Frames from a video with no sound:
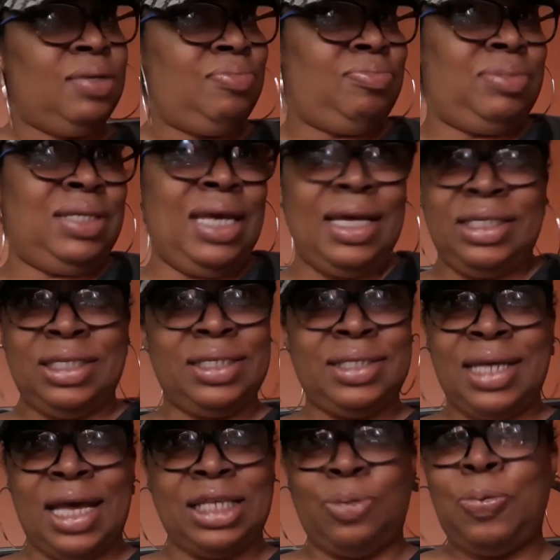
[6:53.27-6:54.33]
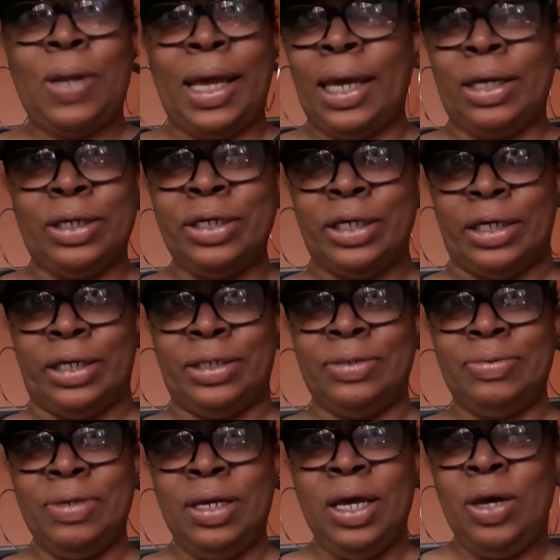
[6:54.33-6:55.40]
tea just tastes plain good,
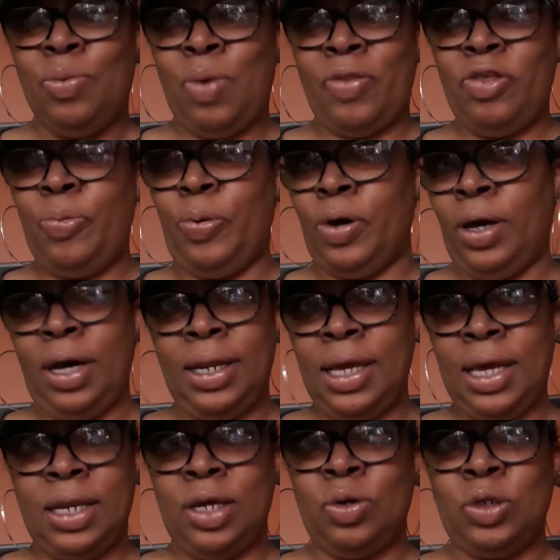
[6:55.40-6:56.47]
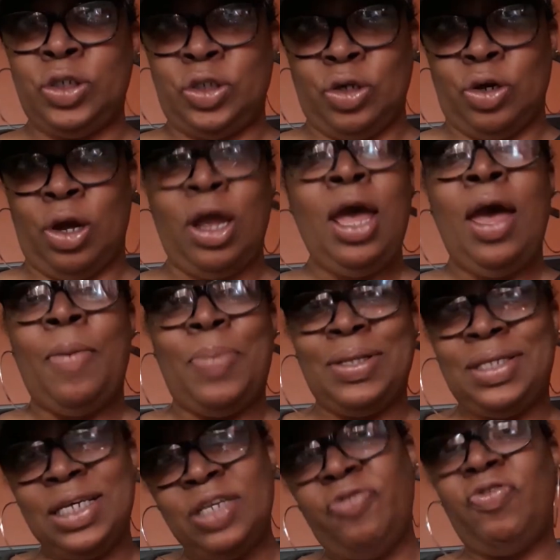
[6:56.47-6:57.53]
whether you put honey in it or sugar. But
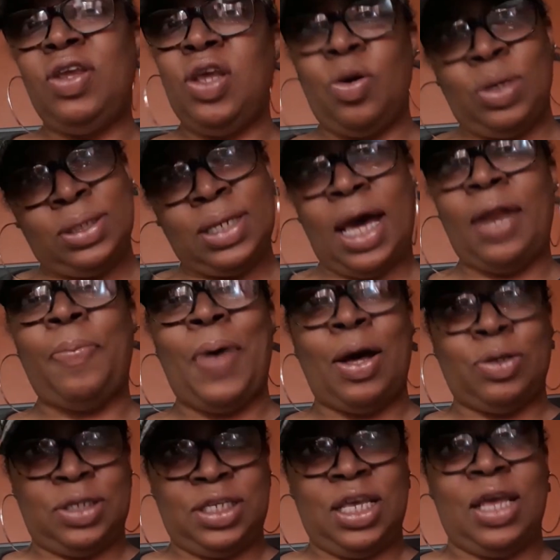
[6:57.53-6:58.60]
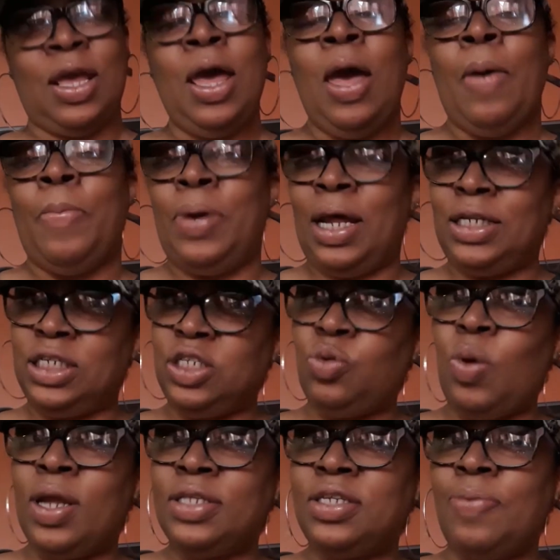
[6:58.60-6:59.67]
this video is not about tea. But I just
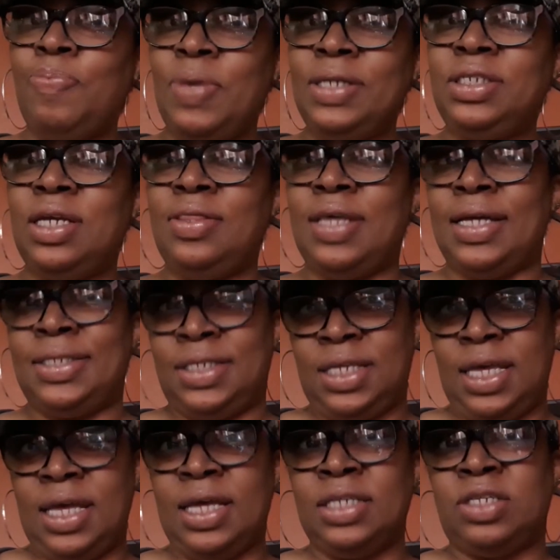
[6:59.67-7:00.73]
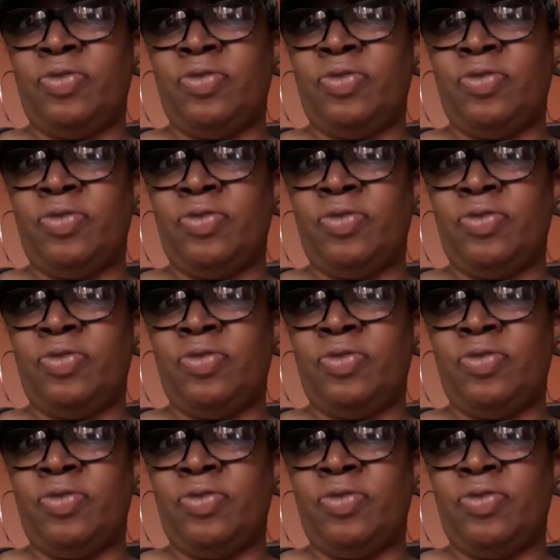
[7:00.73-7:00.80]
wanted to mention that tea is a